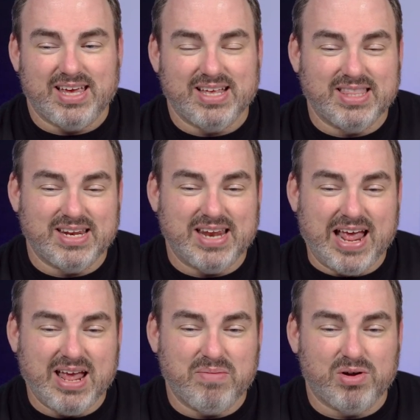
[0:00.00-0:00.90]
in the
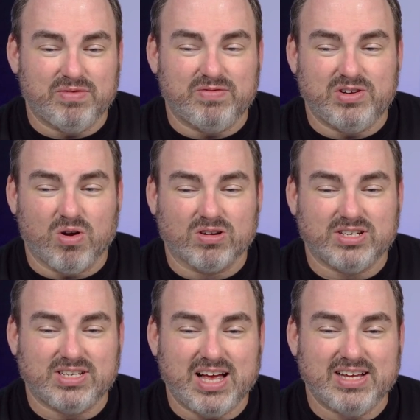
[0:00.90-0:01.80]
name of
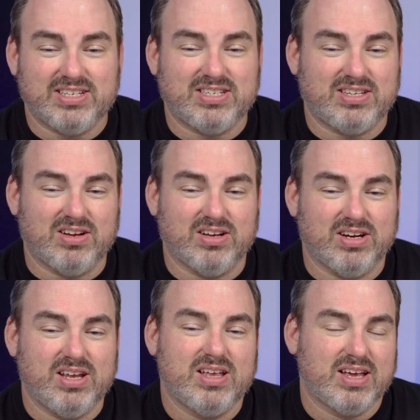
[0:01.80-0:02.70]
Darkseid's
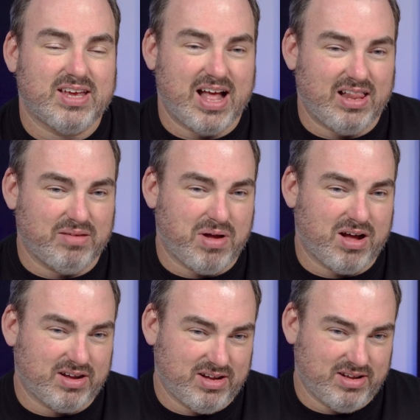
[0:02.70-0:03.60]
son,
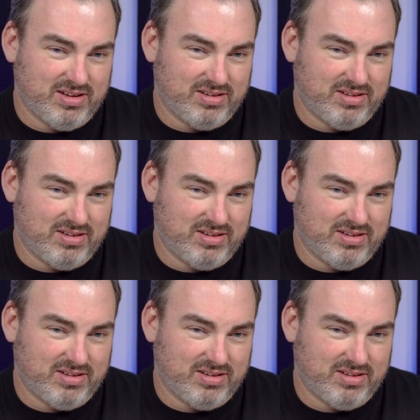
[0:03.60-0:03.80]
Kalibak.